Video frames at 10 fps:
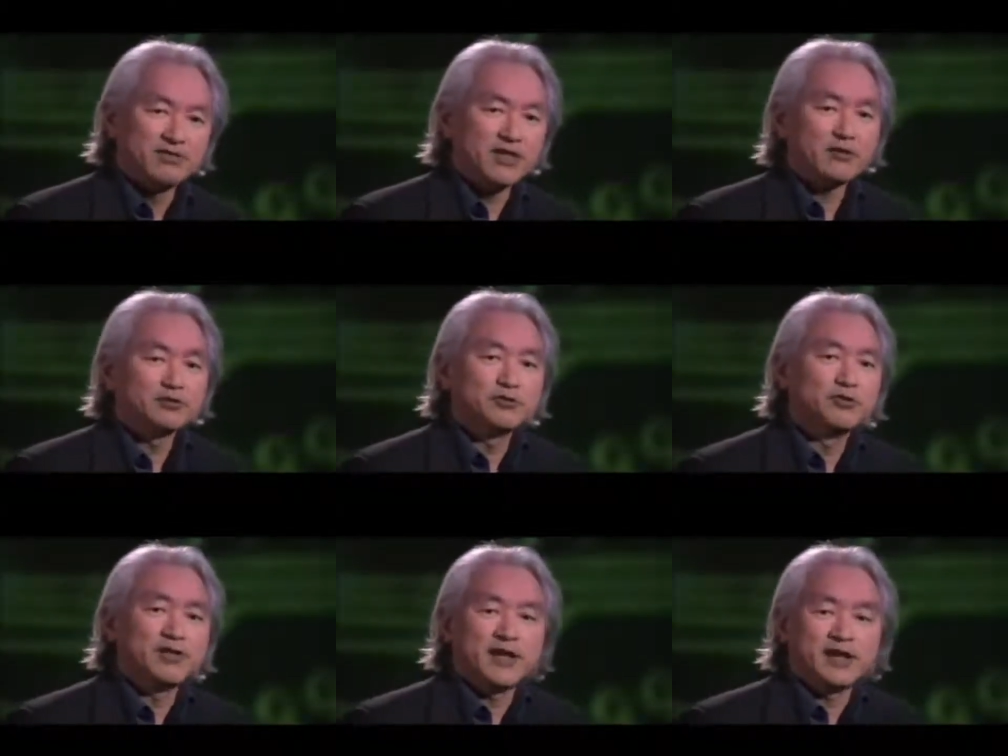They
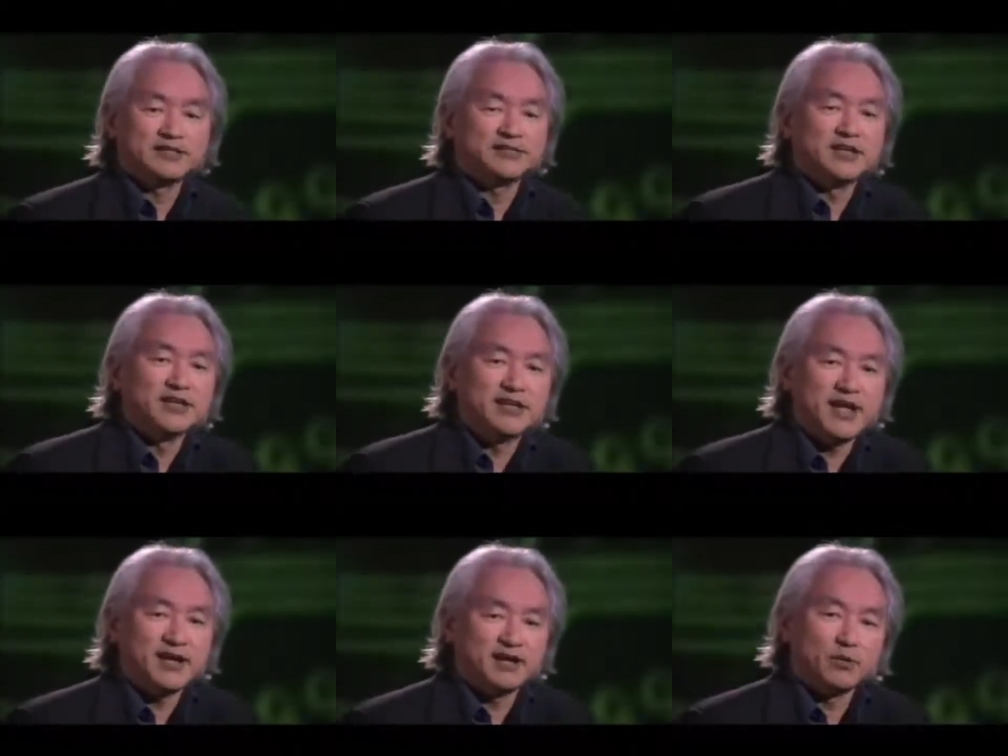don't get a sun
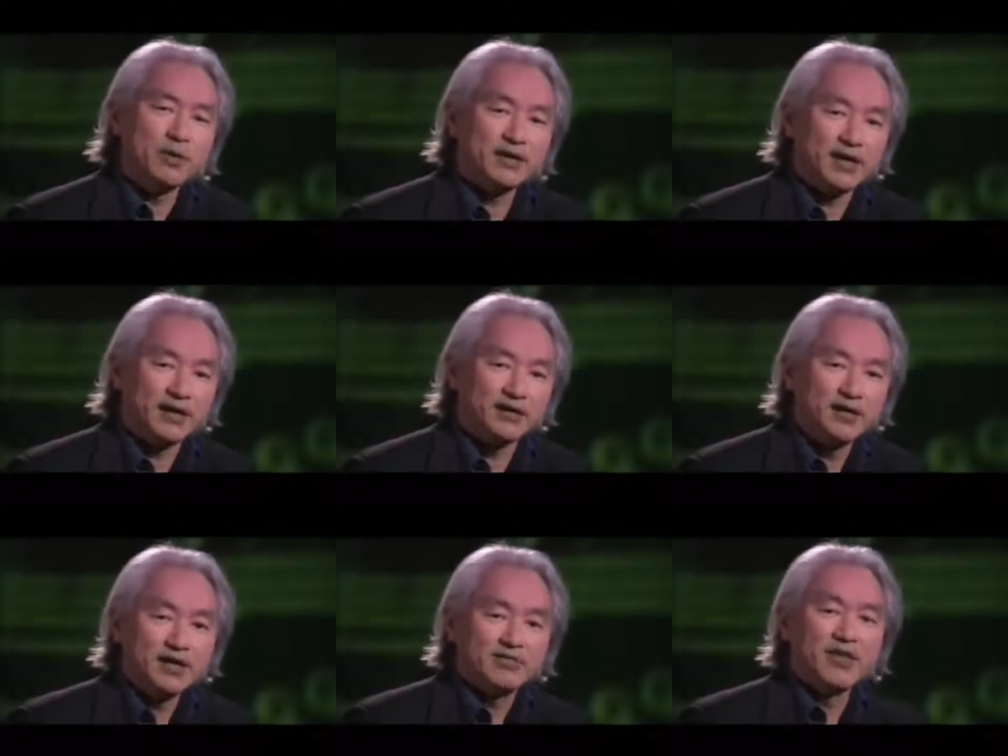tan on the
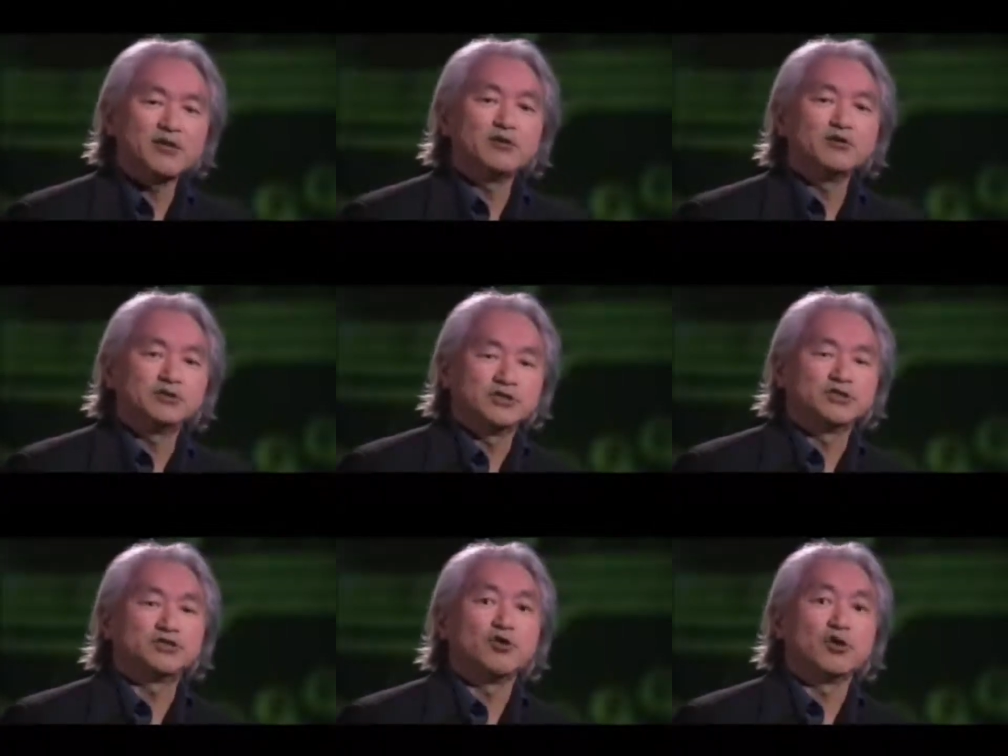weekend. They use
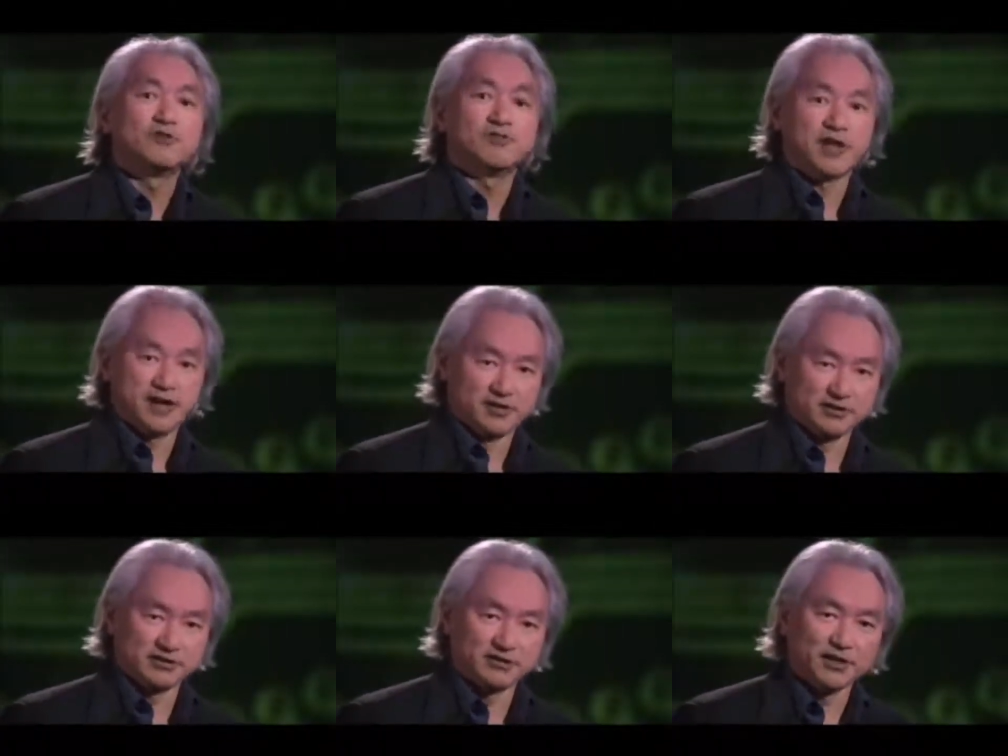solar flare.